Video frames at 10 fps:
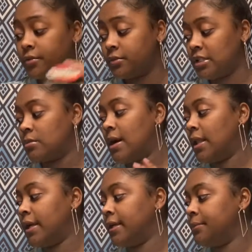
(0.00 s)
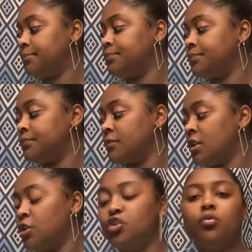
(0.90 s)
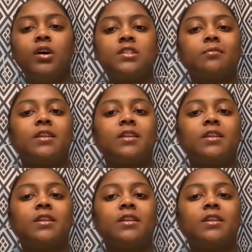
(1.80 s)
That's why I like it. You want something